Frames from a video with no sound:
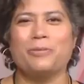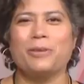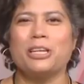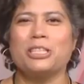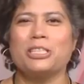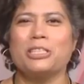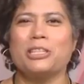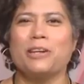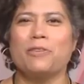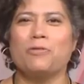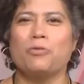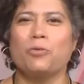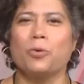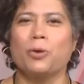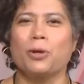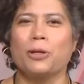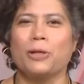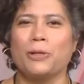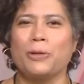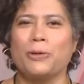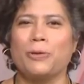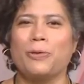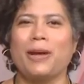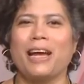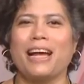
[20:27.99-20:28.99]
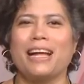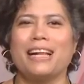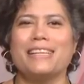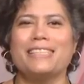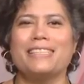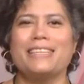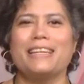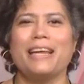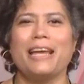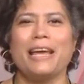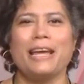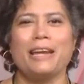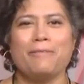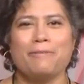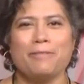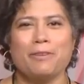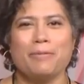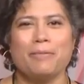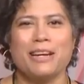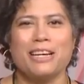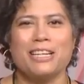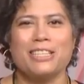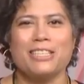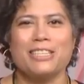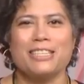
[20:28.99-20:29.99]
The Region of Waterloo held an
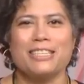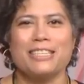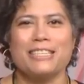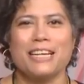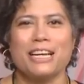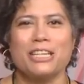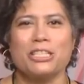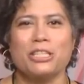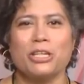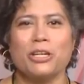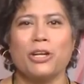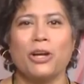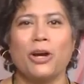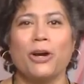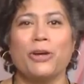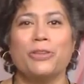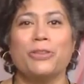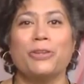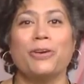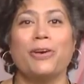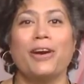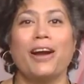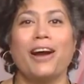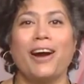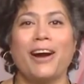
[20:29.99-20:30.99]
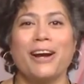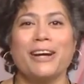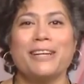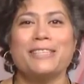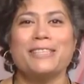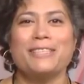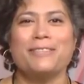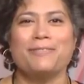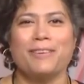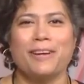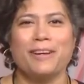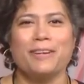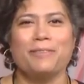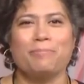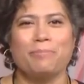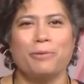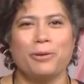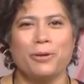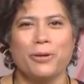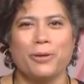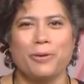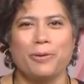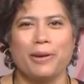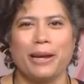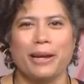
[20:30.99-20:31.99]
information session on their Arts Fund
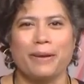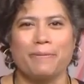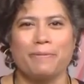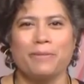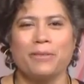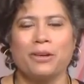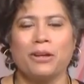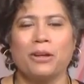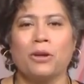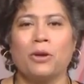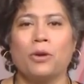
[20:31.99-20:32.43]
program.